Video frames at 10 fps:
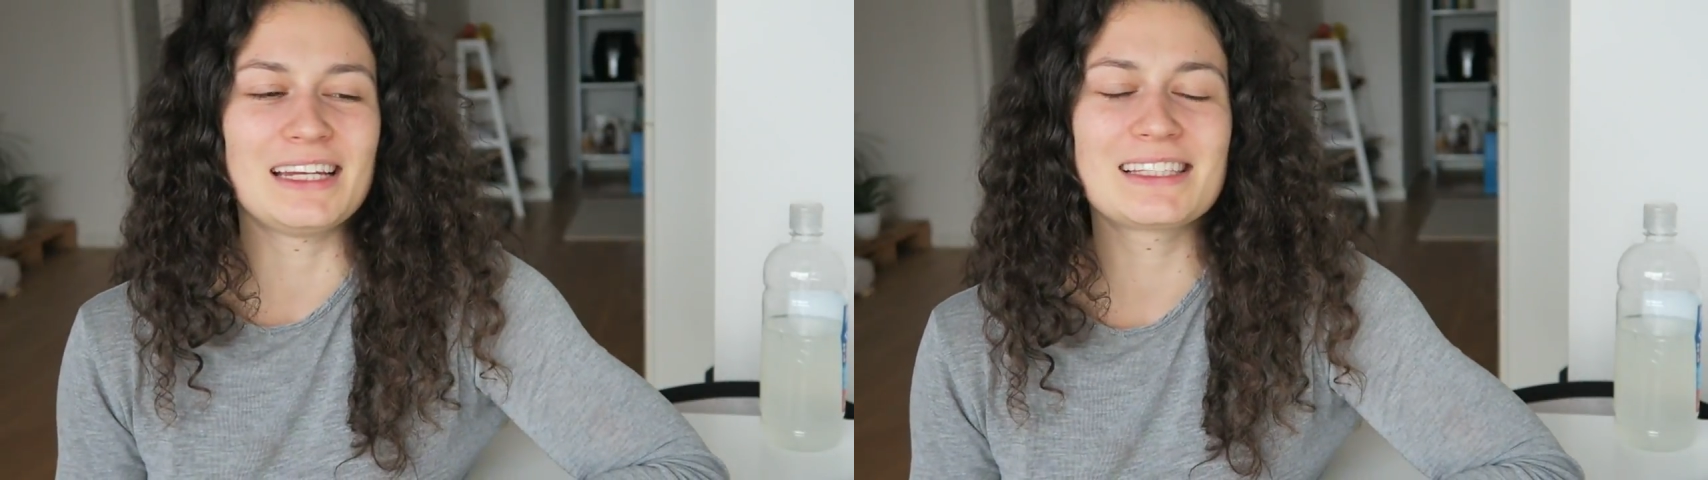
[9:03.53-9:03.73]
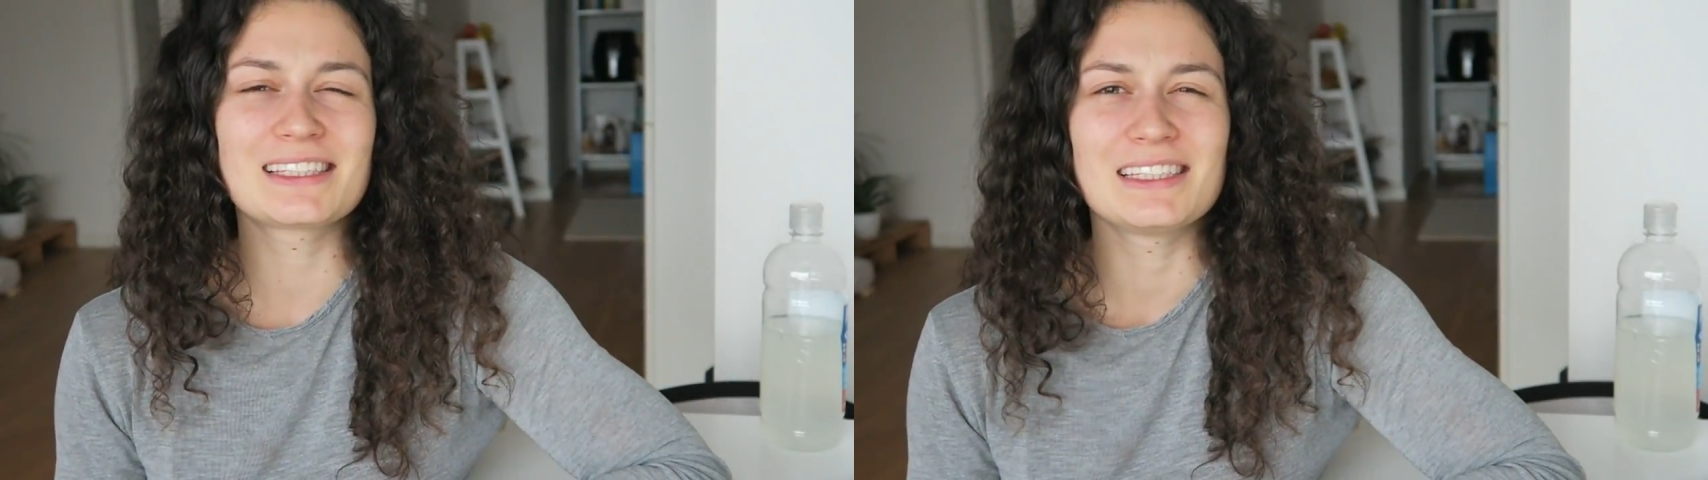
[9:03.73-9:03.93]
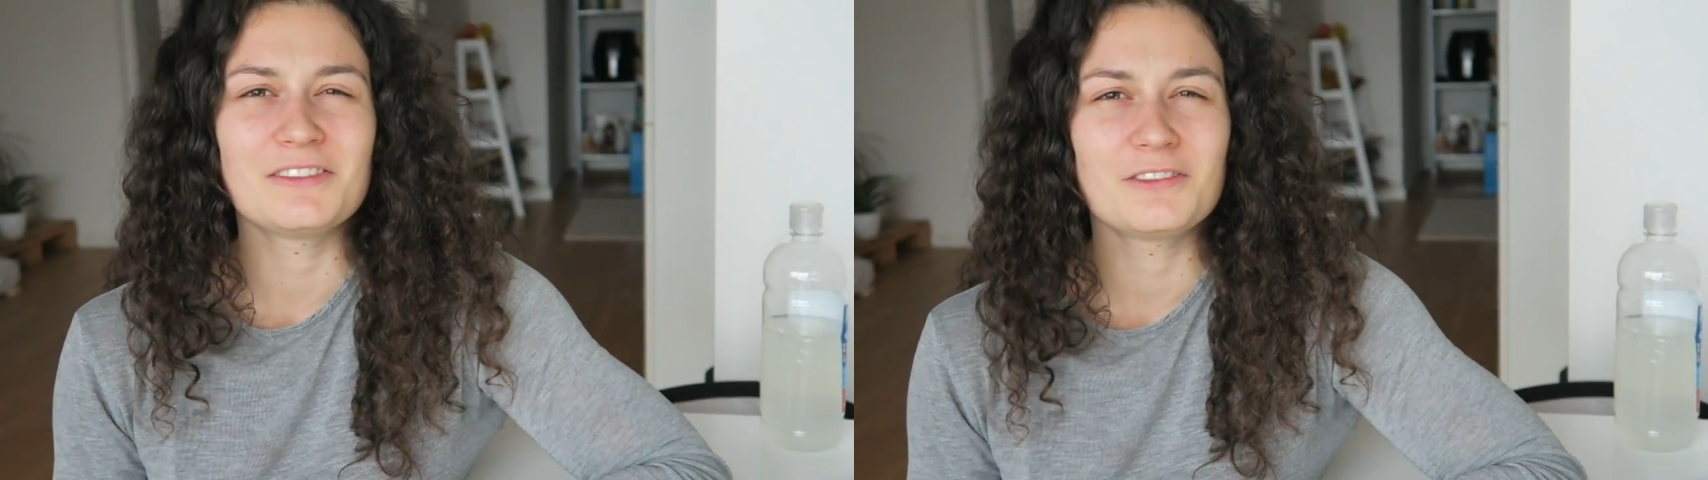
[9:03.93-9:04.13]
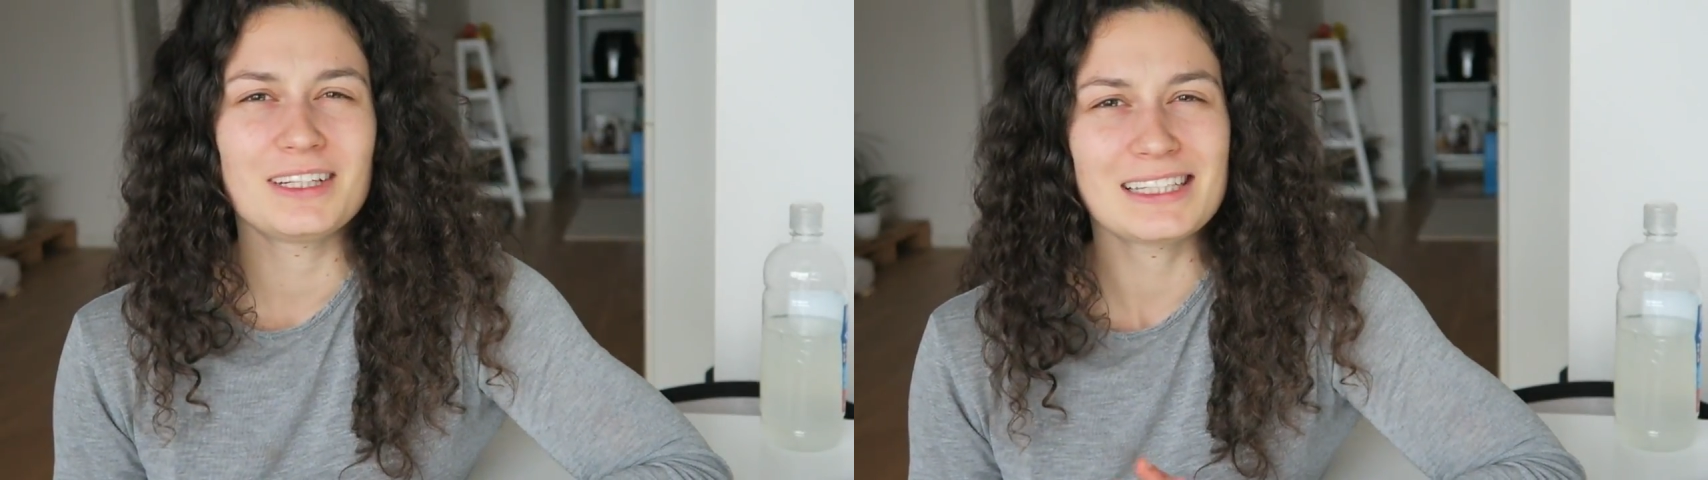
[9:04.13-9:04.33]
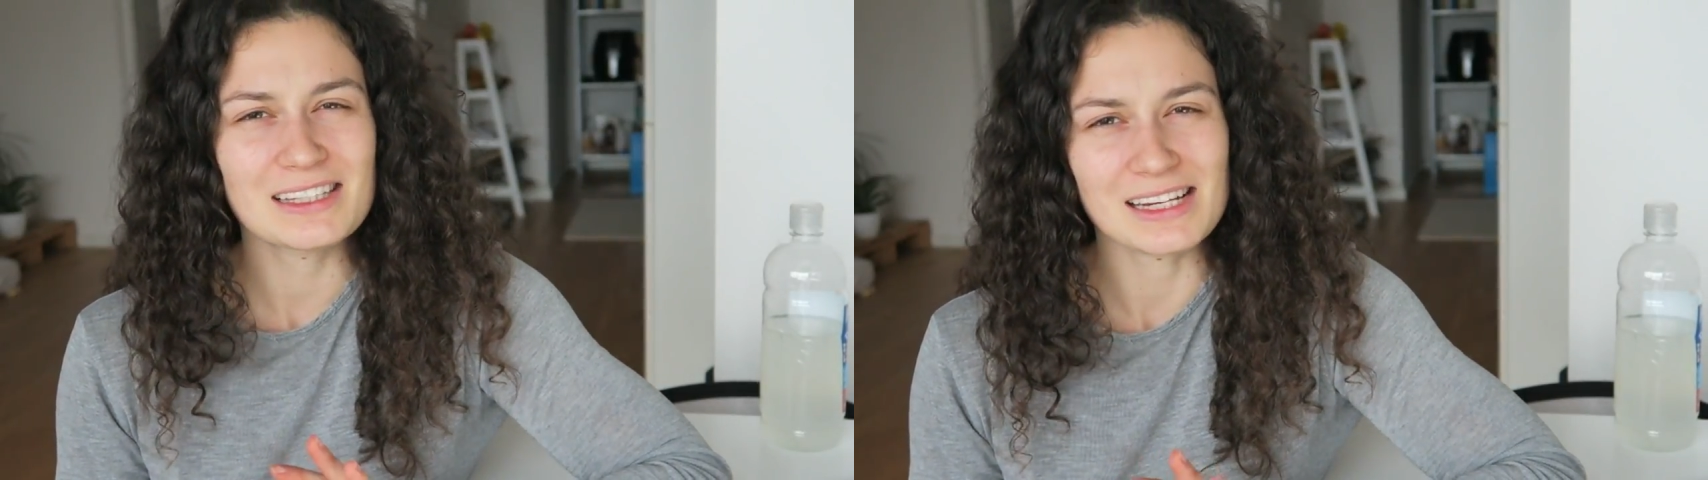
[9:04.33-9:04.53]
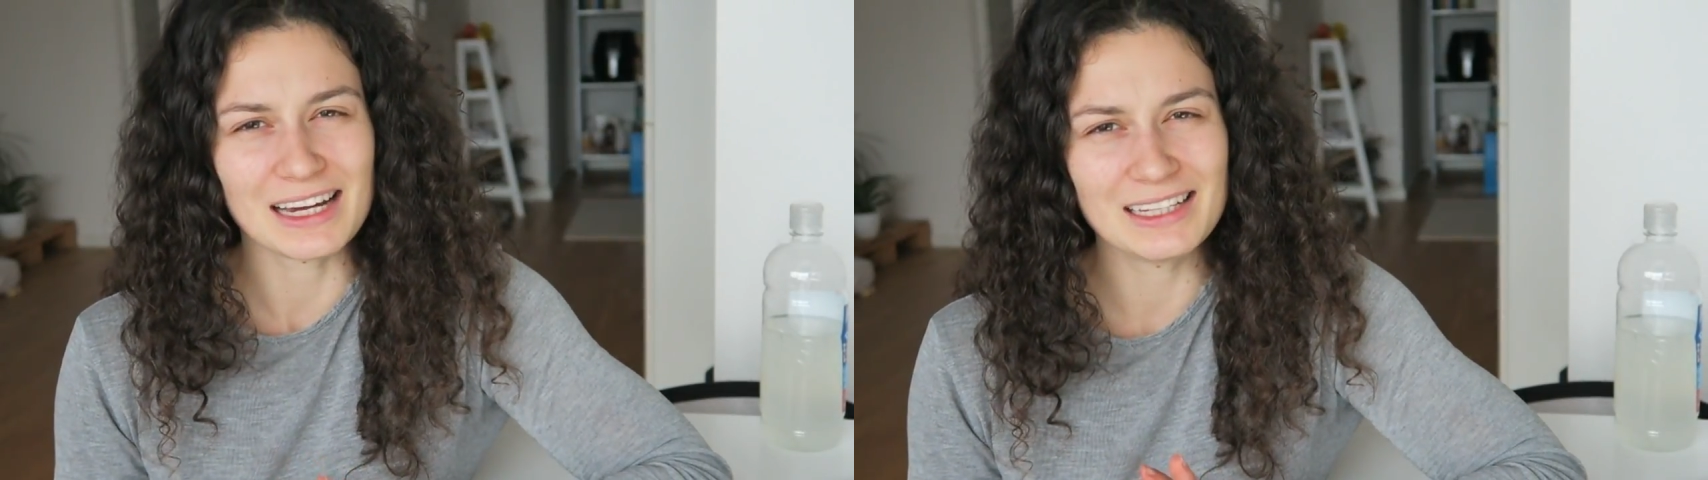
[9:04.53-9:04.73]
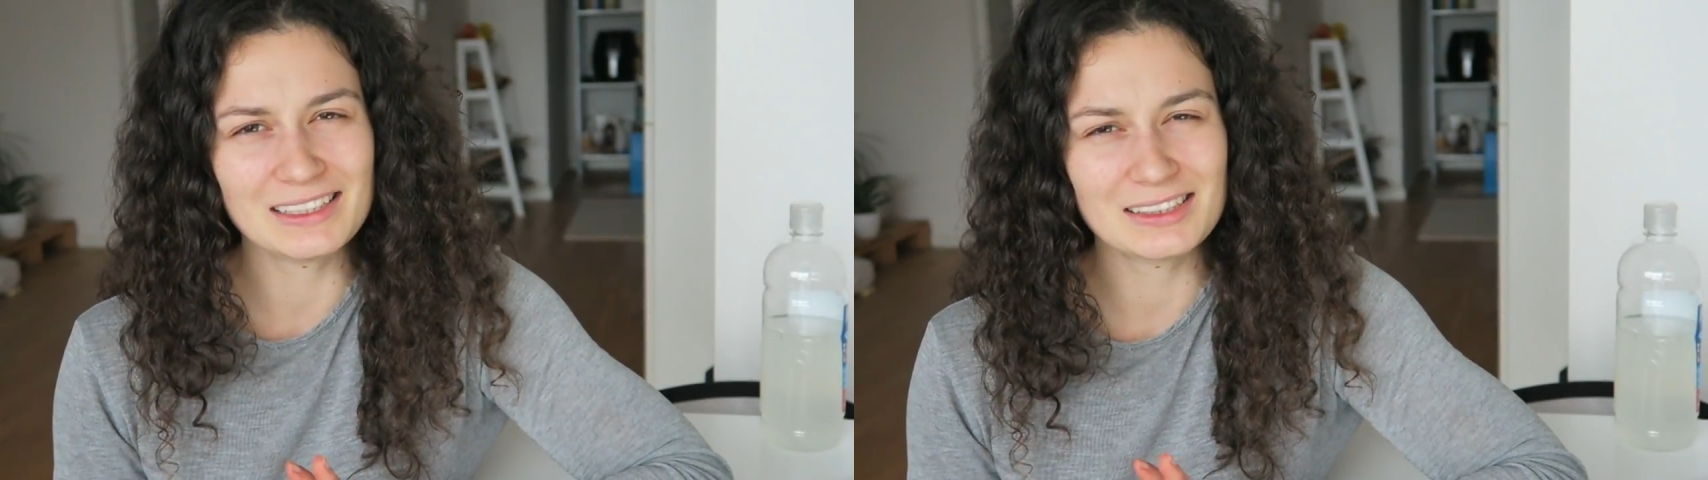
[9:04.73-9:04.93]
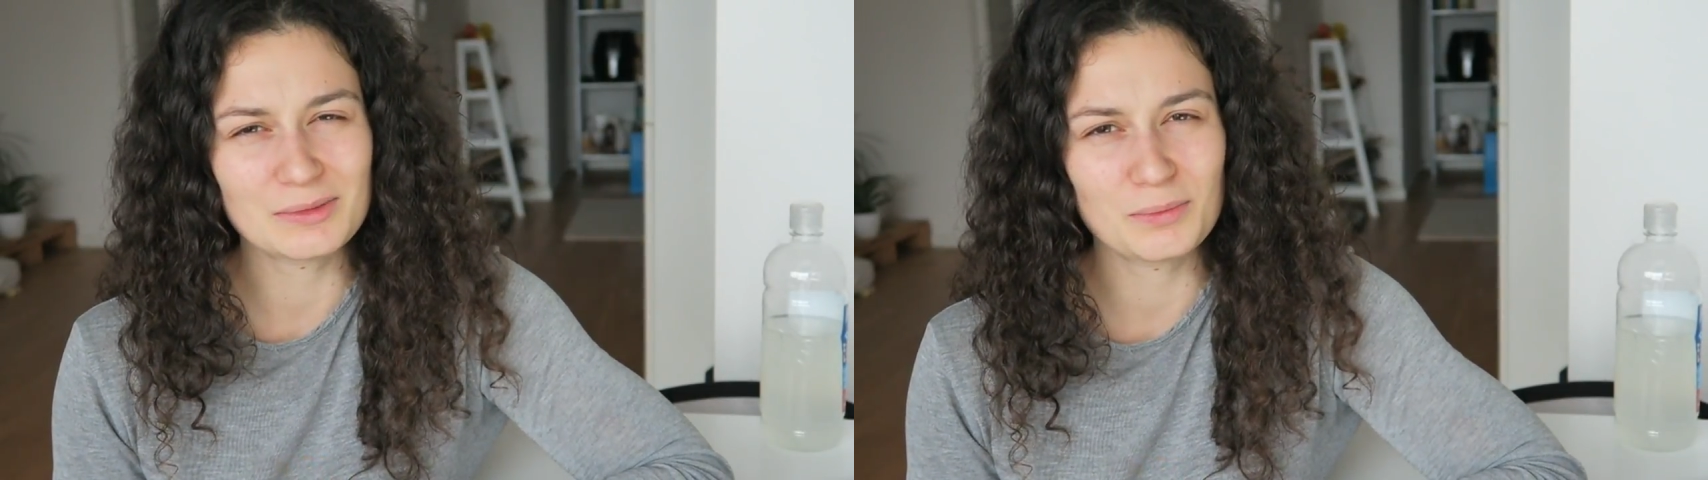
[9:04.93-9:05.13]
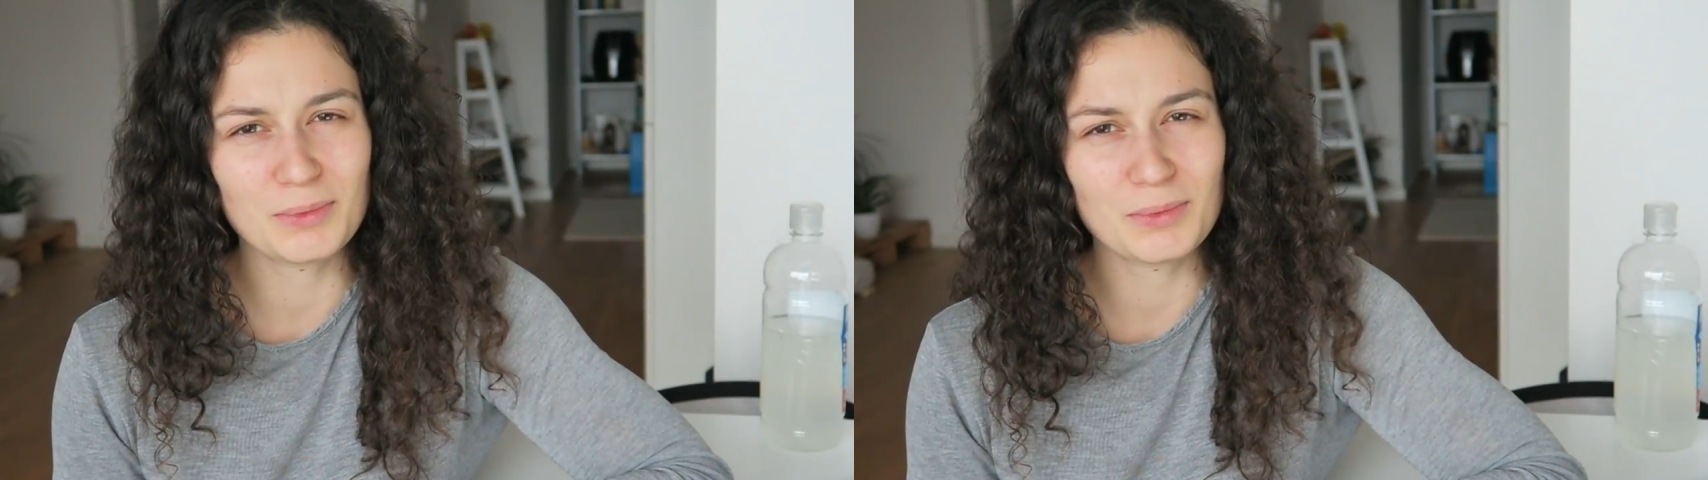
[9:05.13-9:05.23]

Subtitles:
it's nice,